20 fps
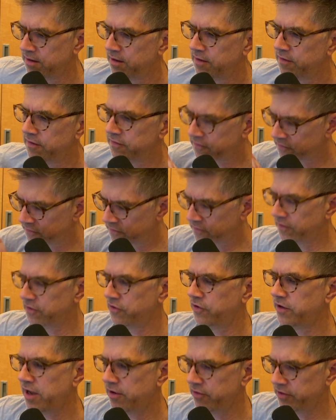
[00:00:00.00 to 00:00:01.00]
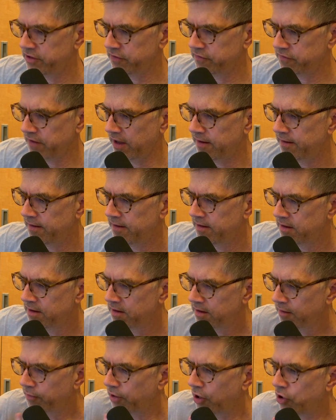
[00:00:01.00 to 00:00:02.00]
This is literally how I'd use that.
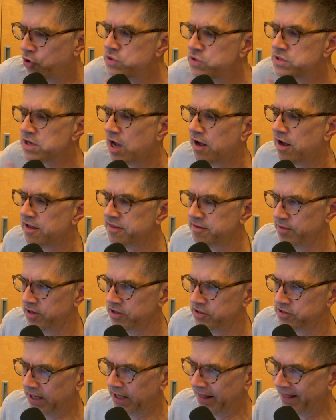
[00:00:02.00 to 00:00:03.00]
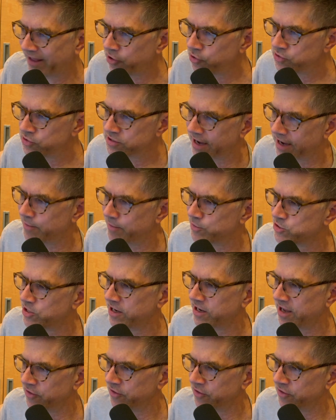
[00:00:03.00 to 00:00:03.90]
But whose auth am I using? Like whose Amazon accounts